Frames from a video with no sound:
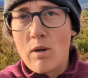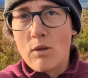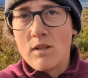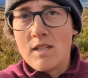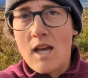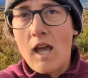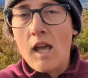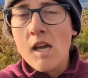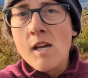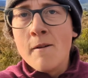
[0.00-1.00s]
throughout the
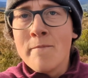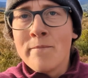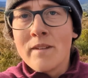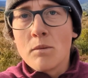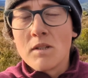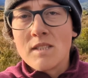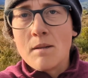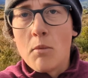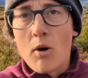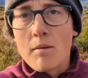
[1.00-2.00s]
day we'll
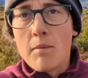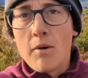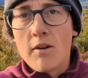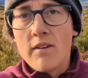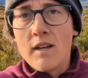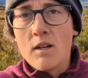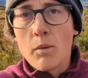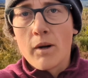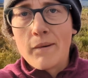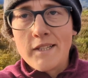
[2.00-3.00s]
see more and more of it.
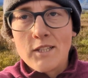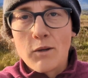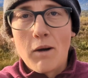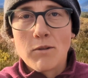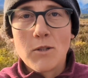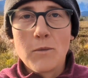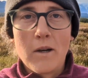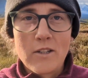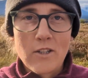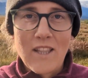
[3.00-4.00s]
We're going to go out to
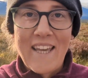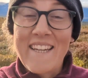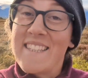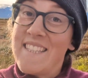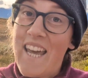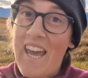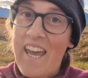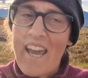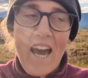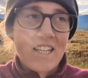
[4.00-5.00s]
Wonder Lake
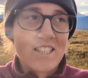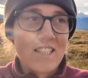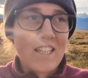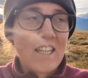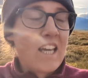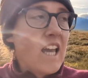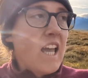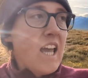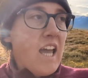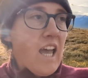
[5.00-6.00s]
today, actually,
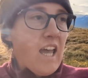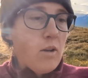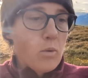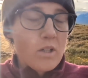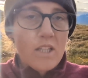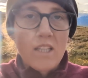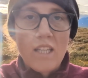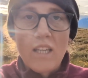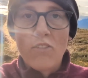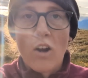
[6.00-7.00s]
and we're going to
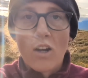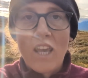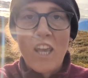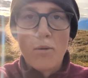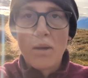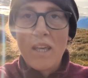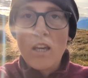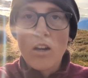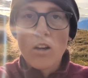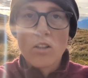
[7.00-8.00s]
leave our camp
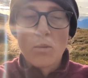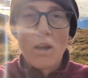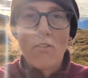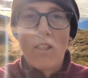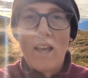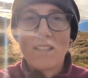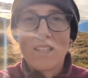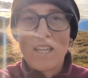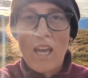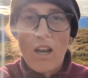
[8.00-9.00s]
here so we have less to